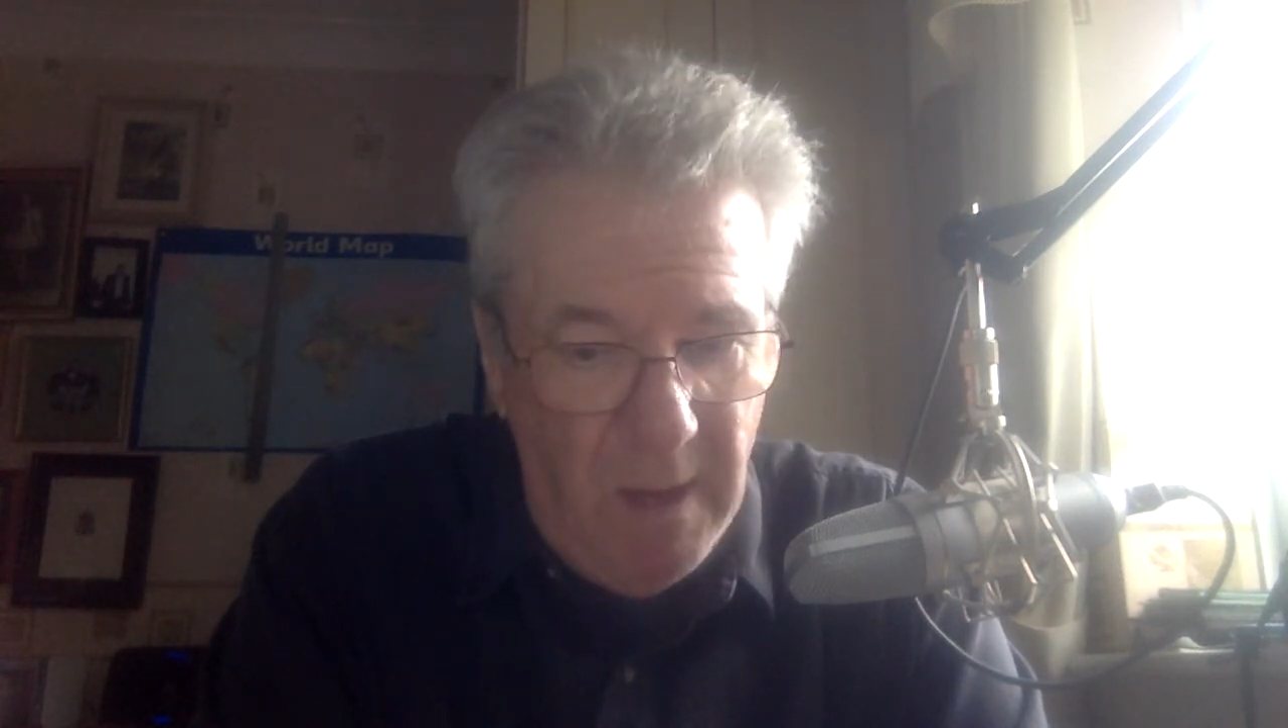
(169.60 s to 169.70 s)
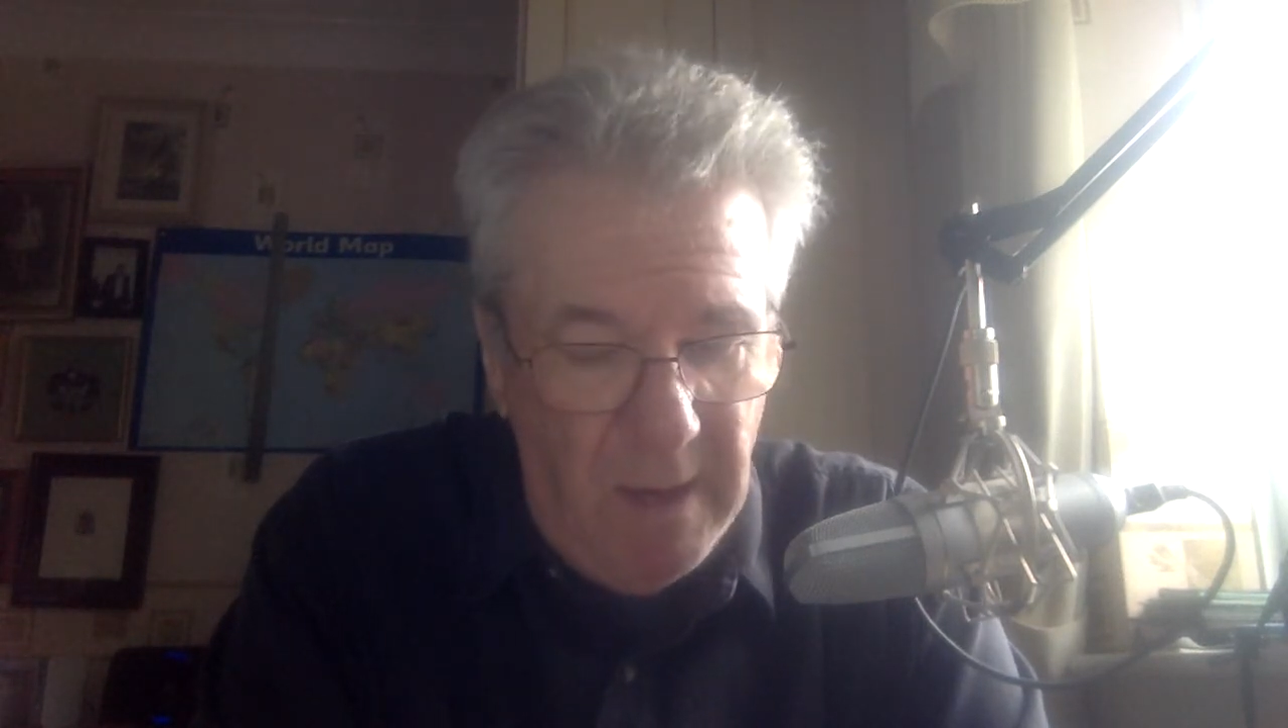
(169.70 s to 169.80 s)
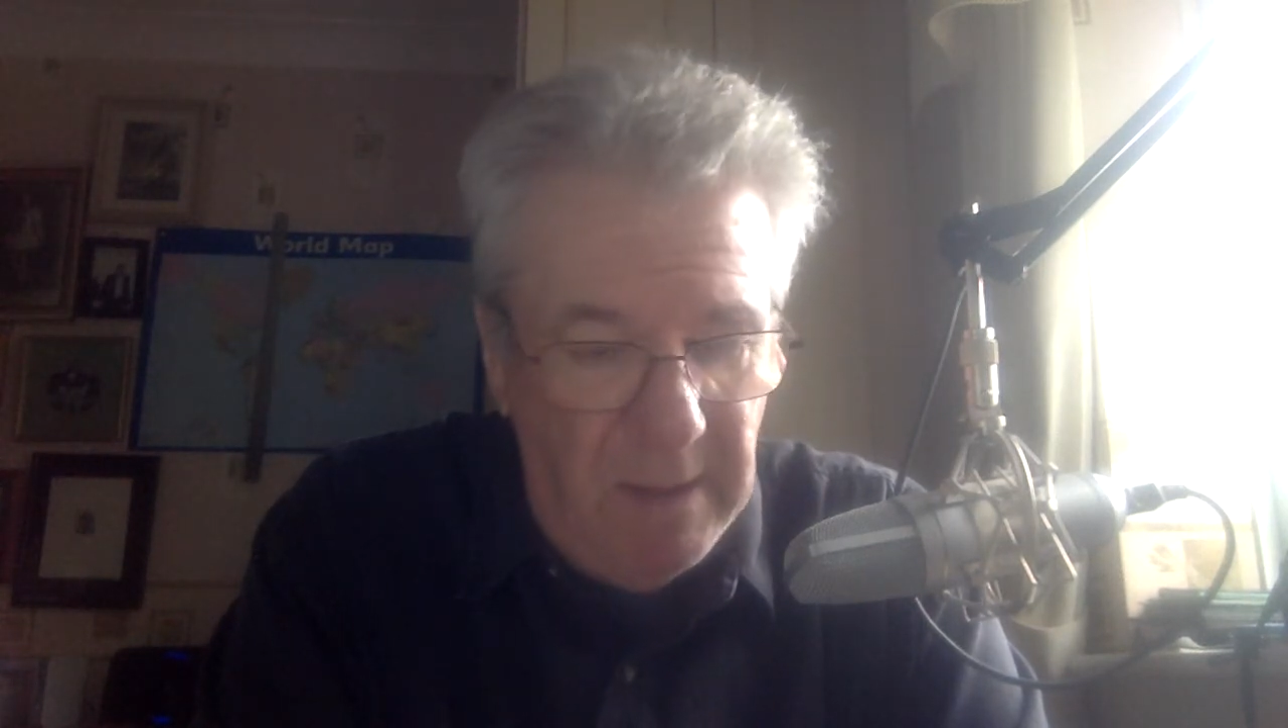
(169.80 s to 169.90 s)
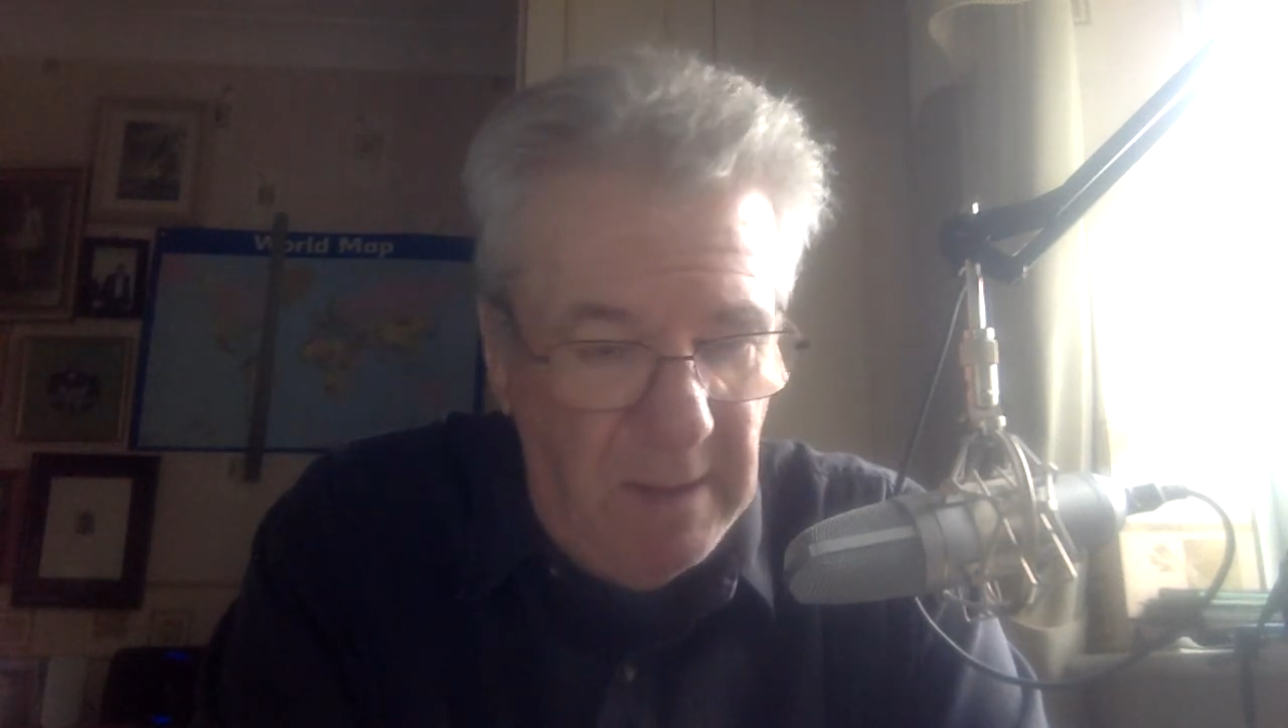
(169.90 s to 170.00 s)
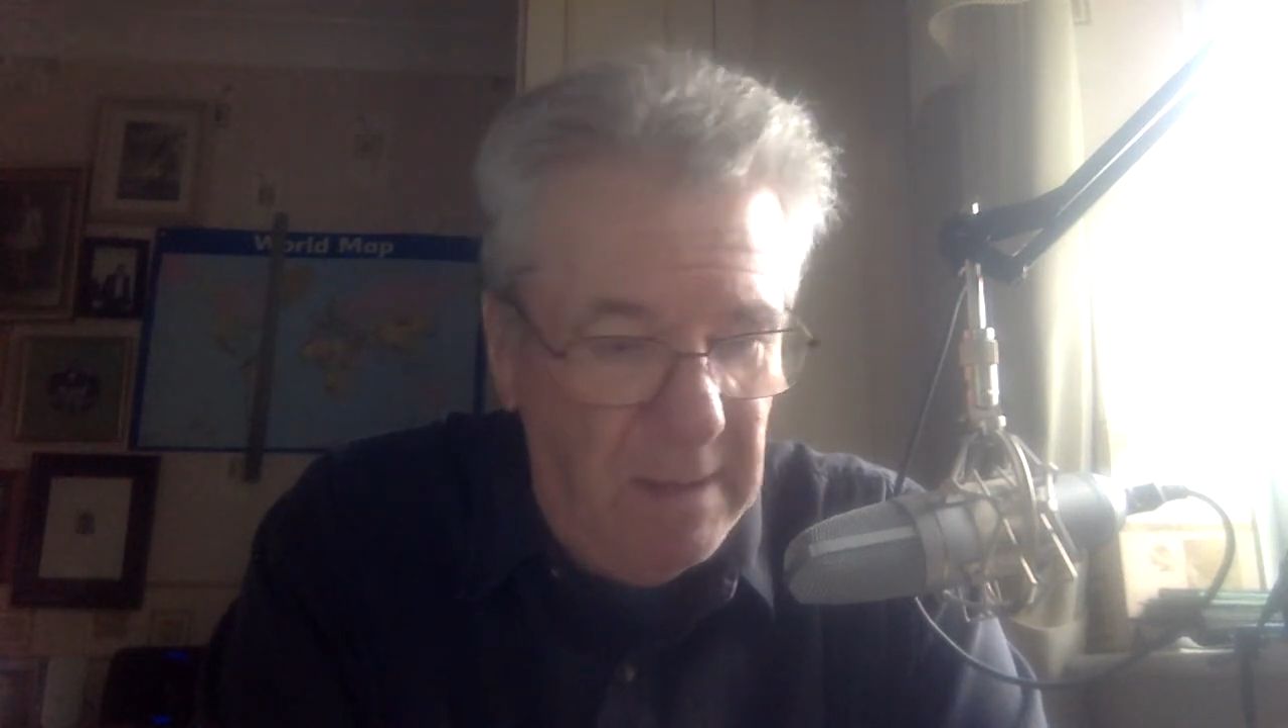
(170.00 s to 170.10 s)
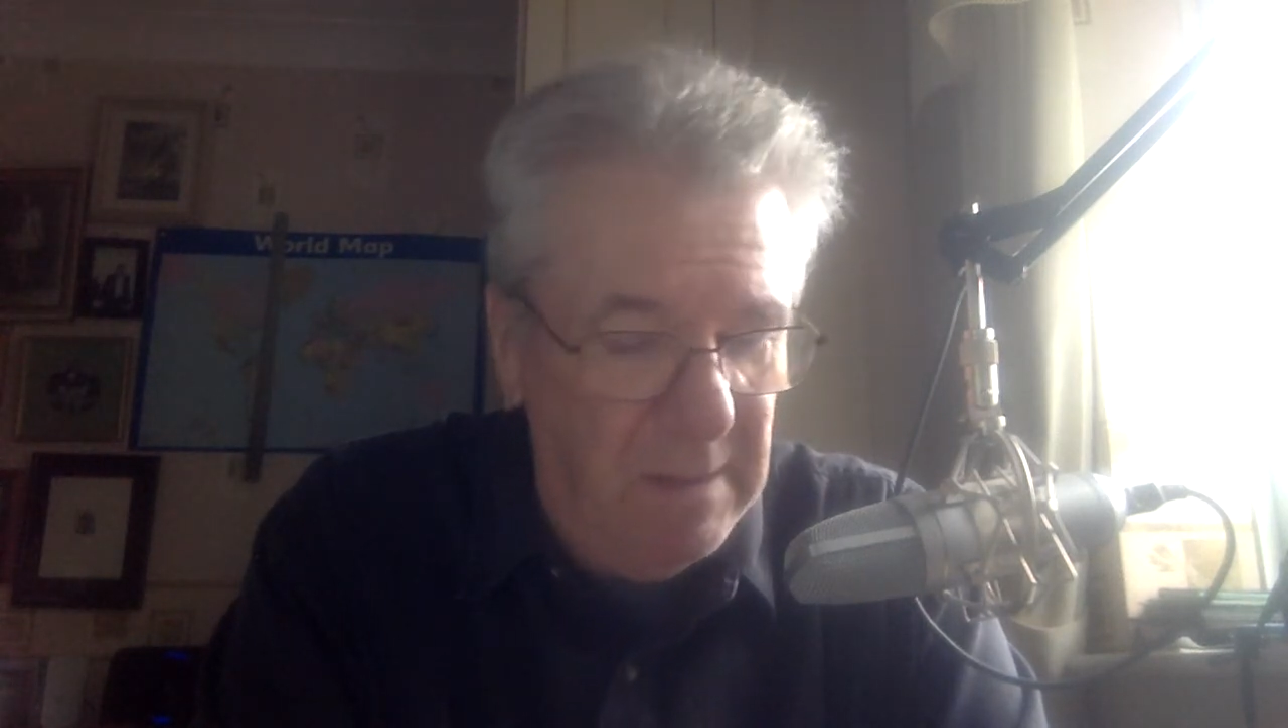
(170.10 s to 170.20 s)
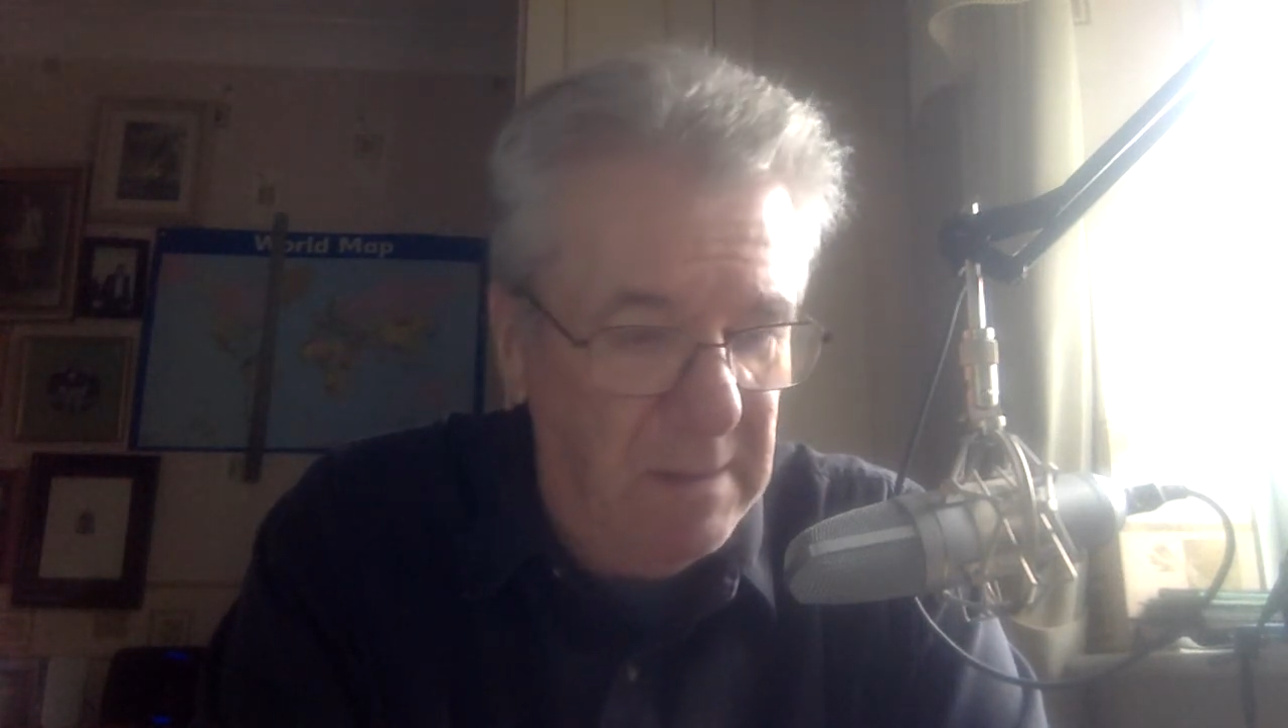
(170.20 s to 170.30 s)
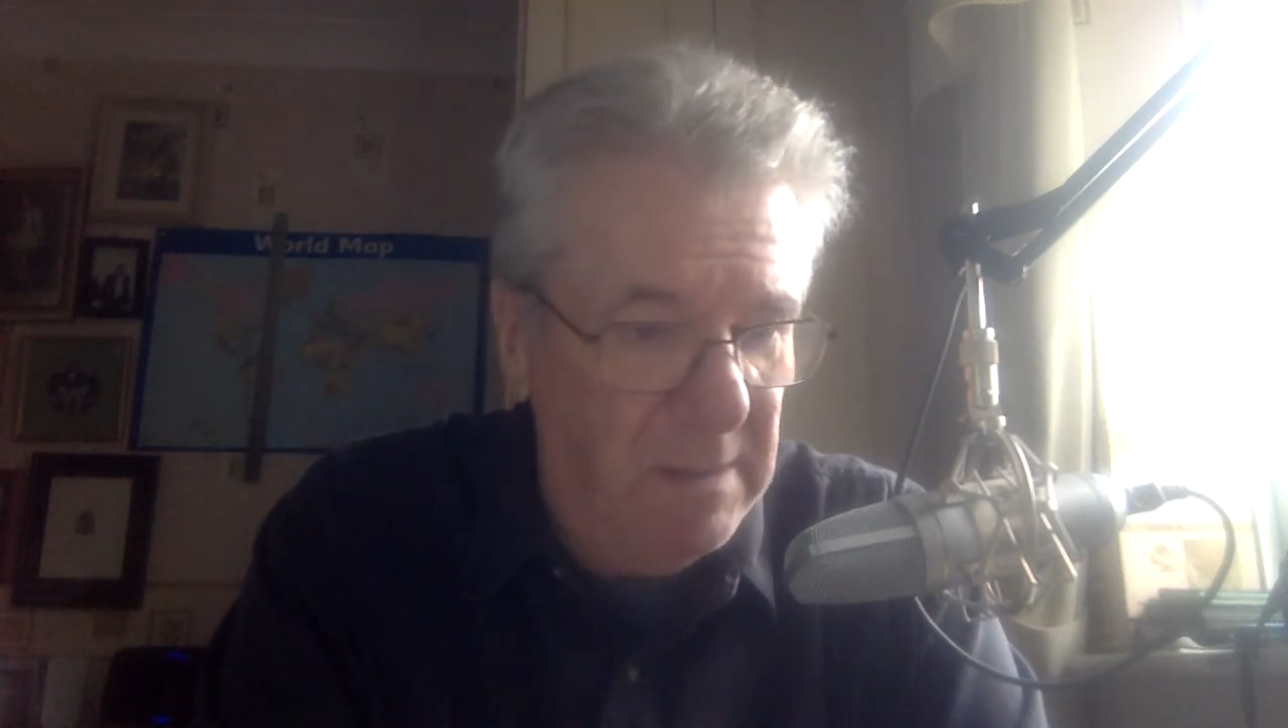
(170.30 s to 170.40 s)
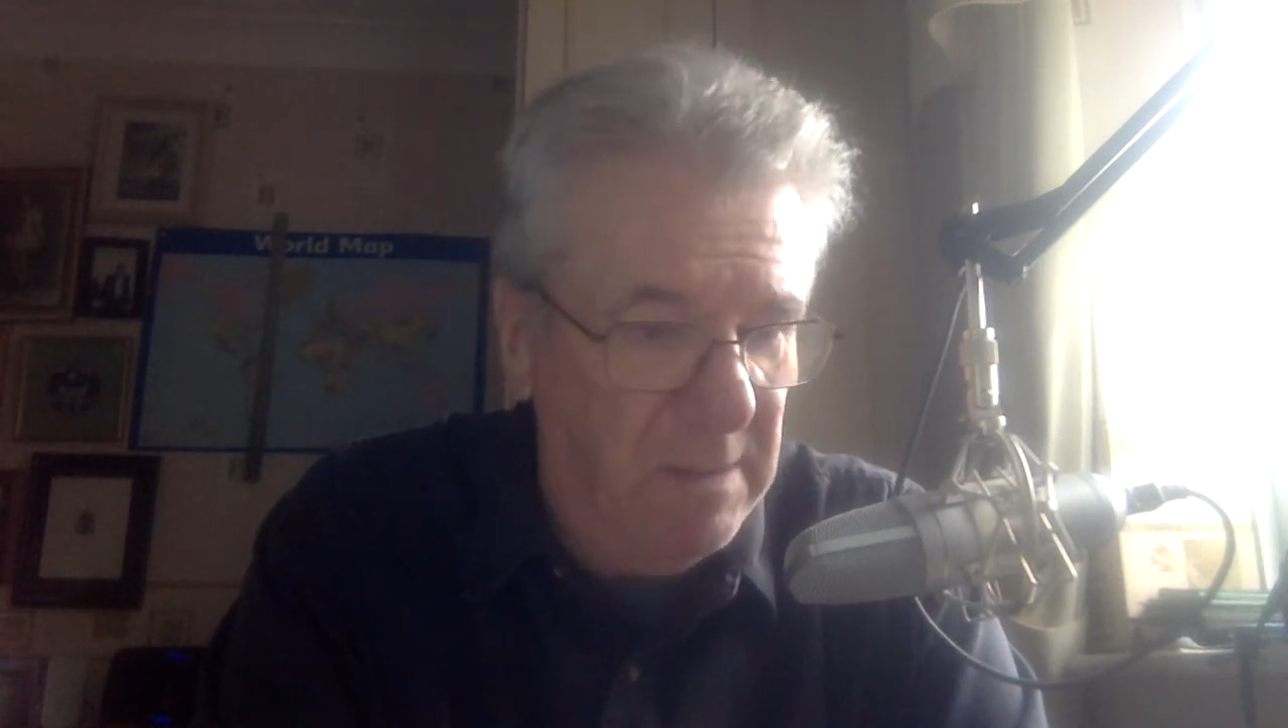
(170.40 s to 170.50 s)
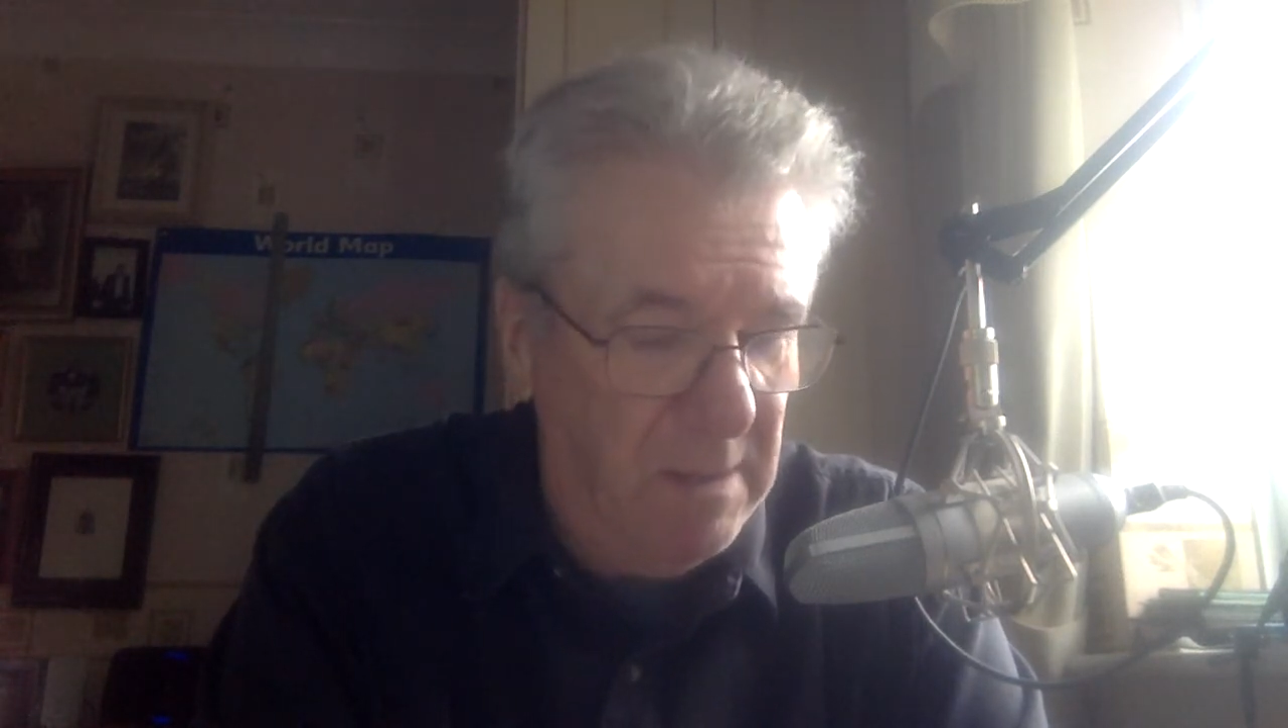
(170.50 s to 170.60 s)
It is